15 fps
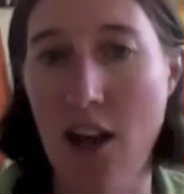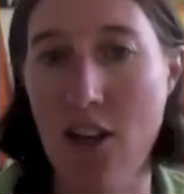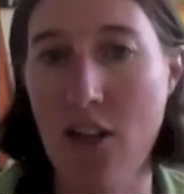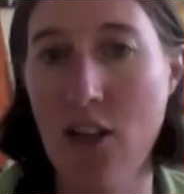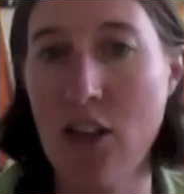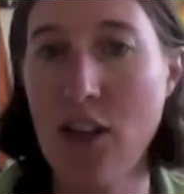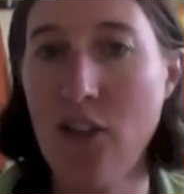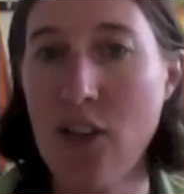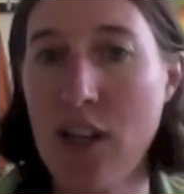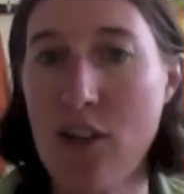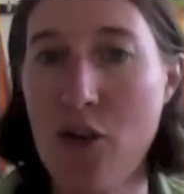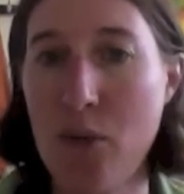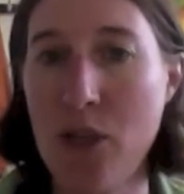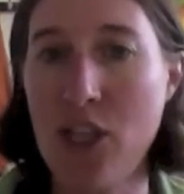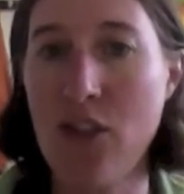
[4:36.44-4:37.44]
so the different
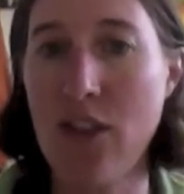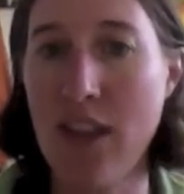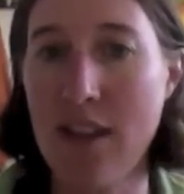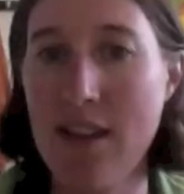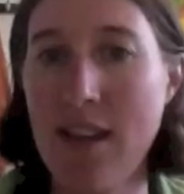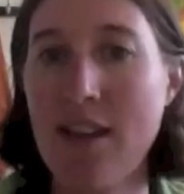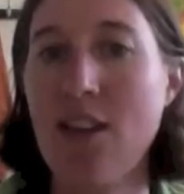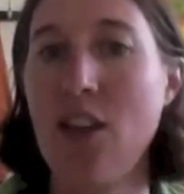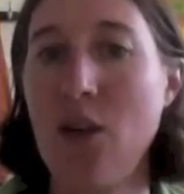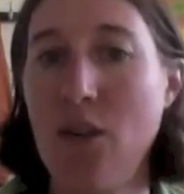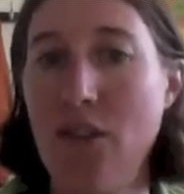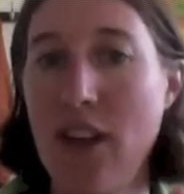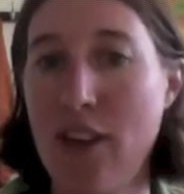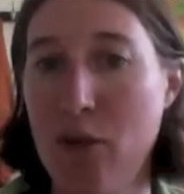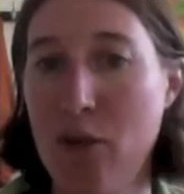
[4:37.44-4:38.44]
distribution of the insects is going to
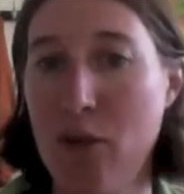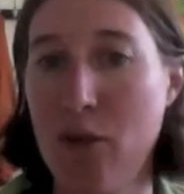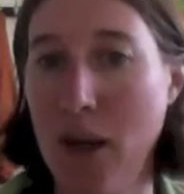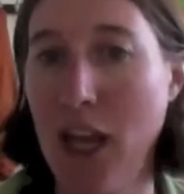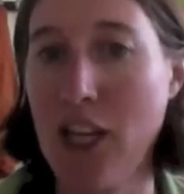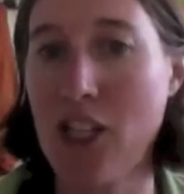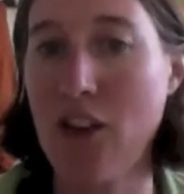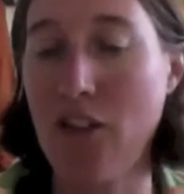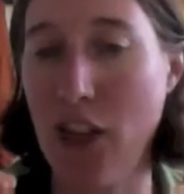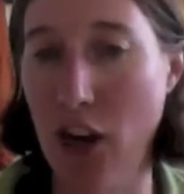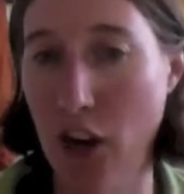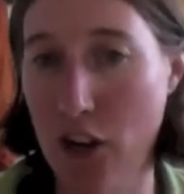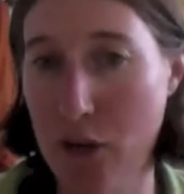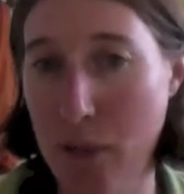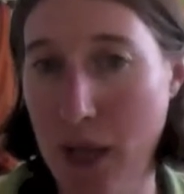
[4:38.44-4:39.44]
affect the population of their
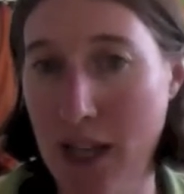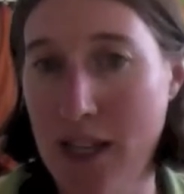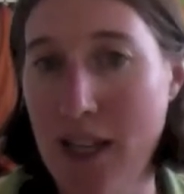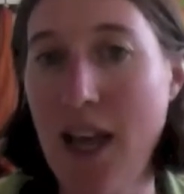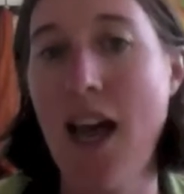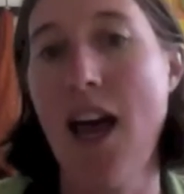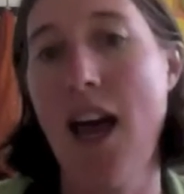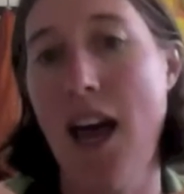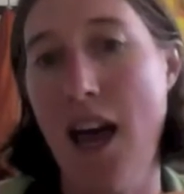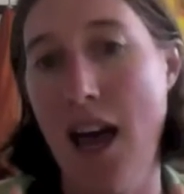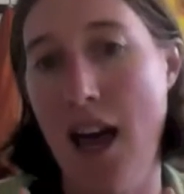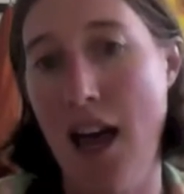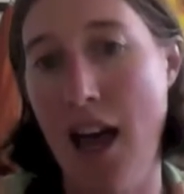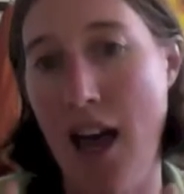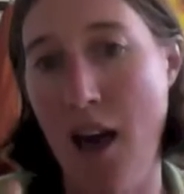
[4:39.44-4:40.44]
host plant.
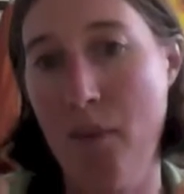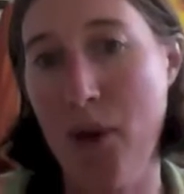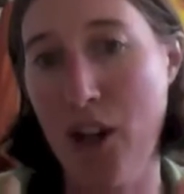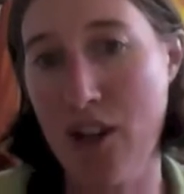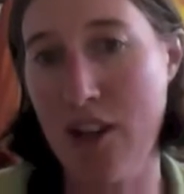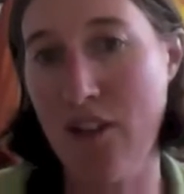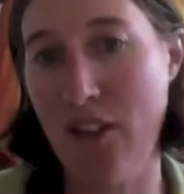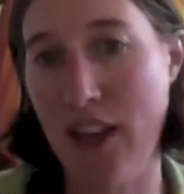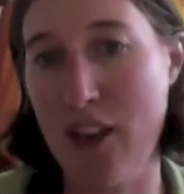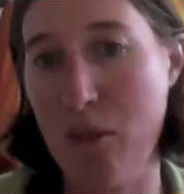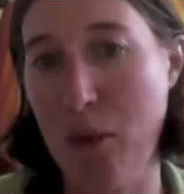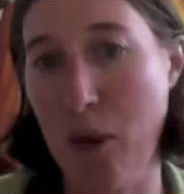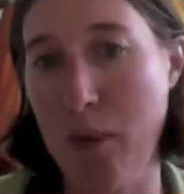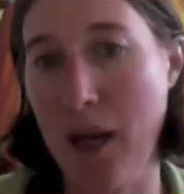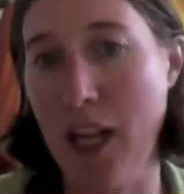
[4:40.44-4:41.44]
Because it affects the
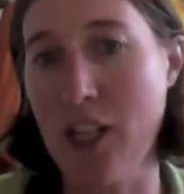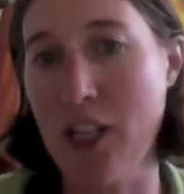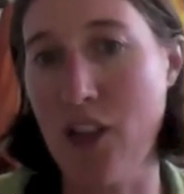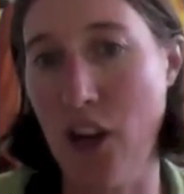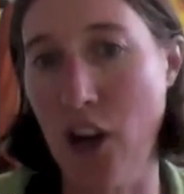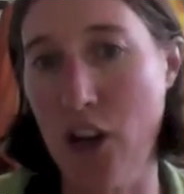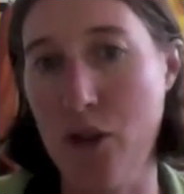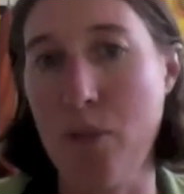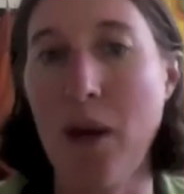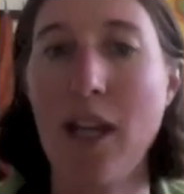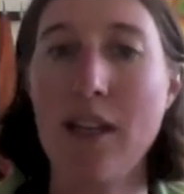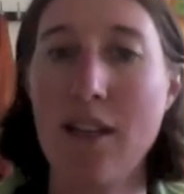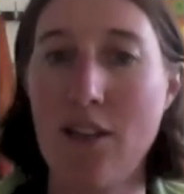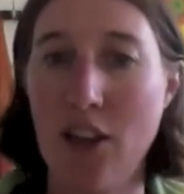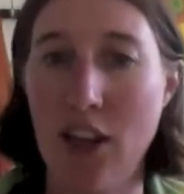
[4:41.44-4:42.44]
population of their host
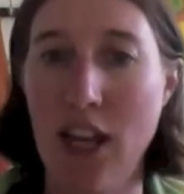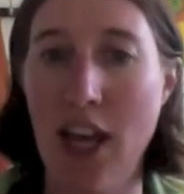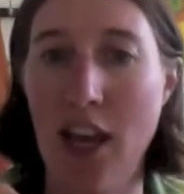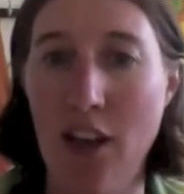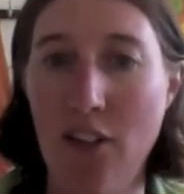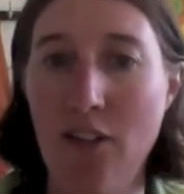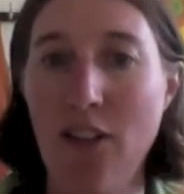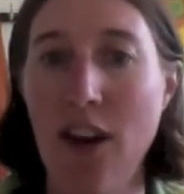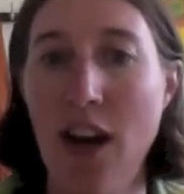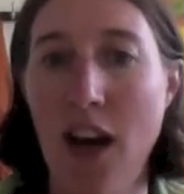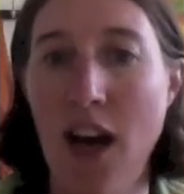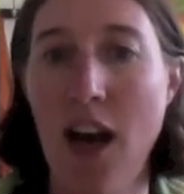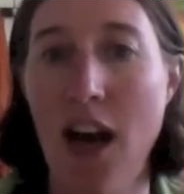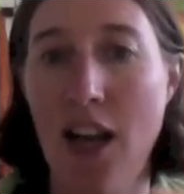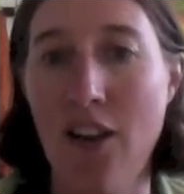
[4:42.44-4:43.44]
plant, it's going to have
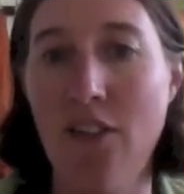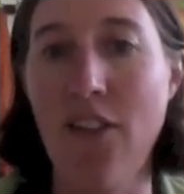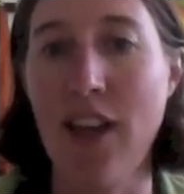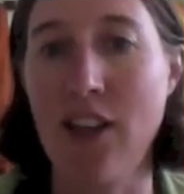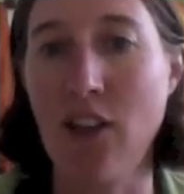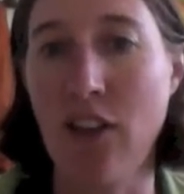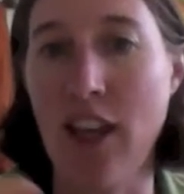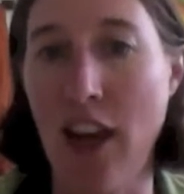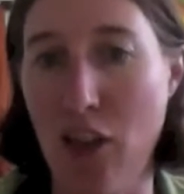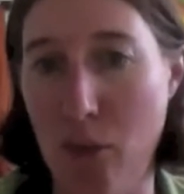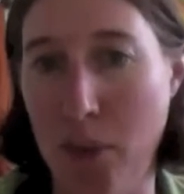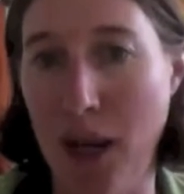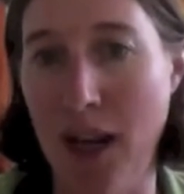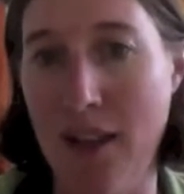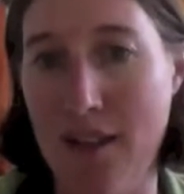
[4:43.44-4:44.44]
an effect on the other
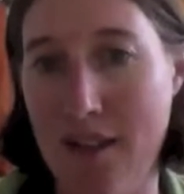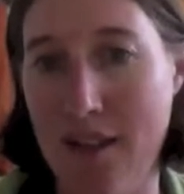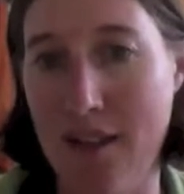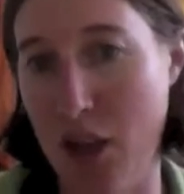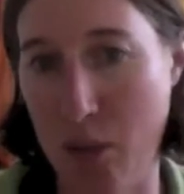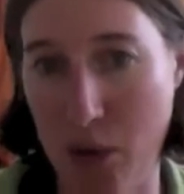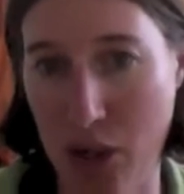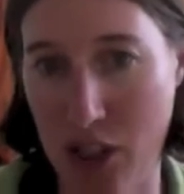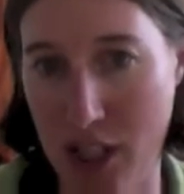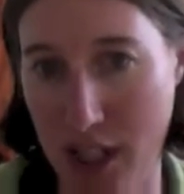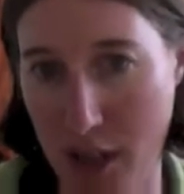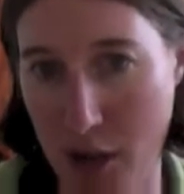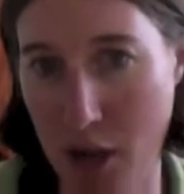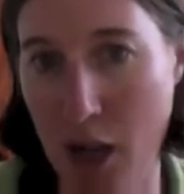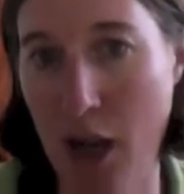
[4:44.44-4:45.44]
plants in the
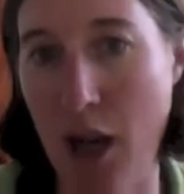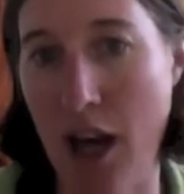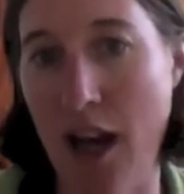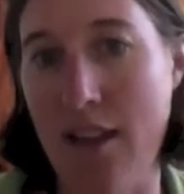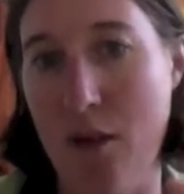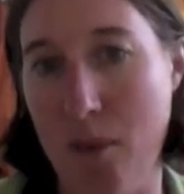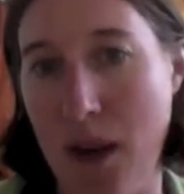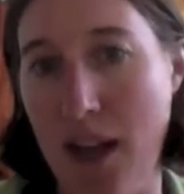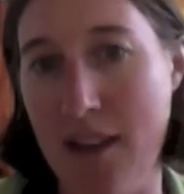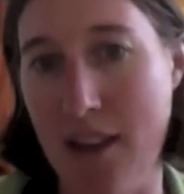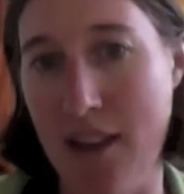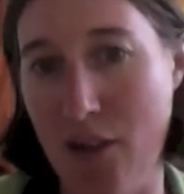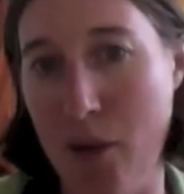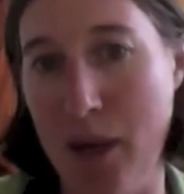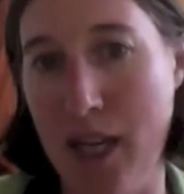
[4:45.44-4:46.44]
community, as the
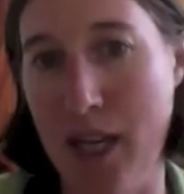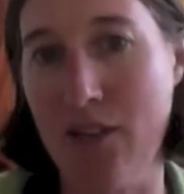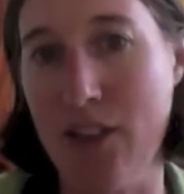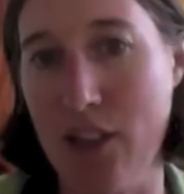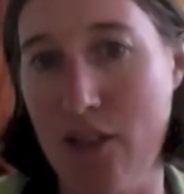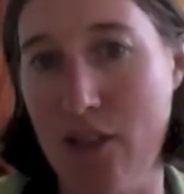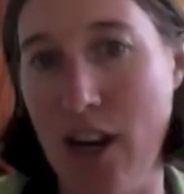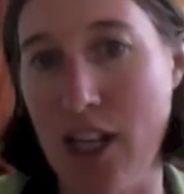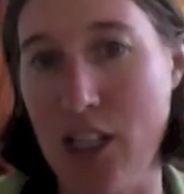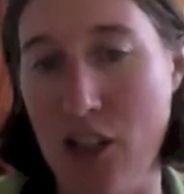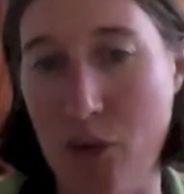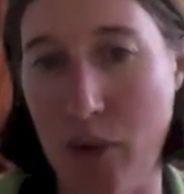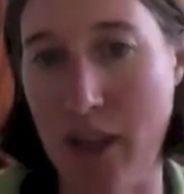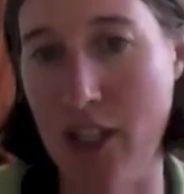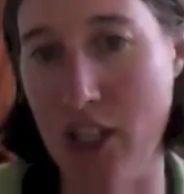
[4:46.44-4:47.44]
plants have competitive
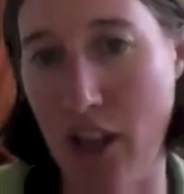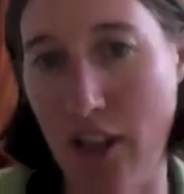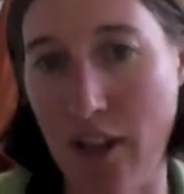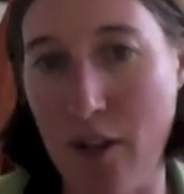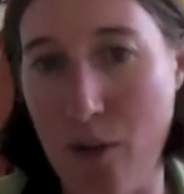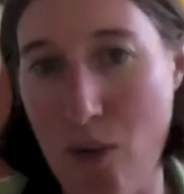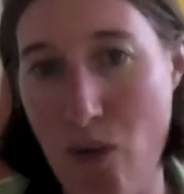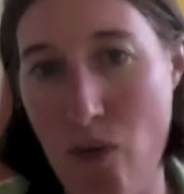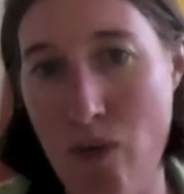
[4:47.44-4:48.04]
interactions with each other.